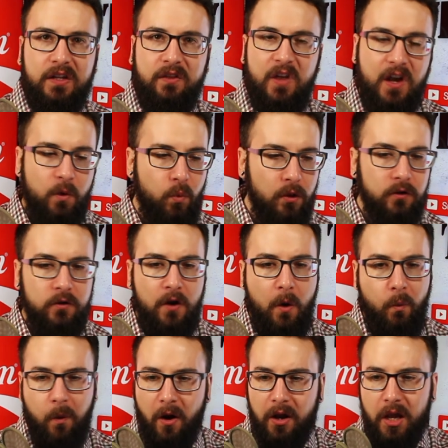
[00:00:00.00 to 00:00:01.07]
to think, well, you know,
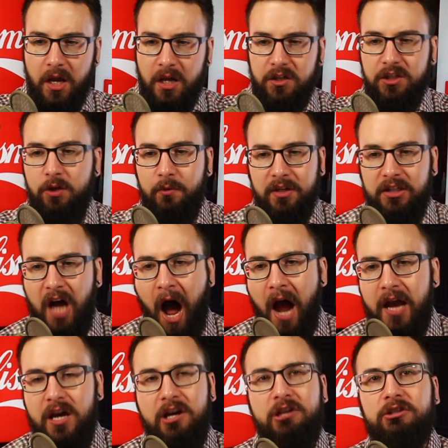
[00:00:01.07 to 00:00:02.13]
working until we die
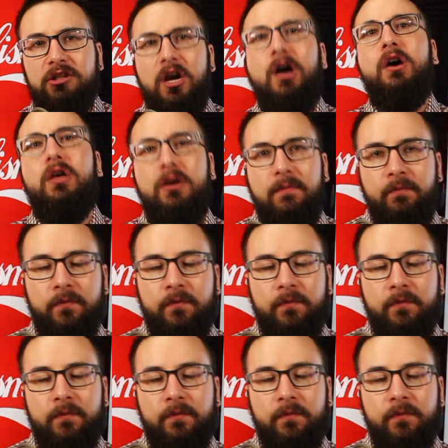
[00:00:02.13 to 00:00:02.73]
is good.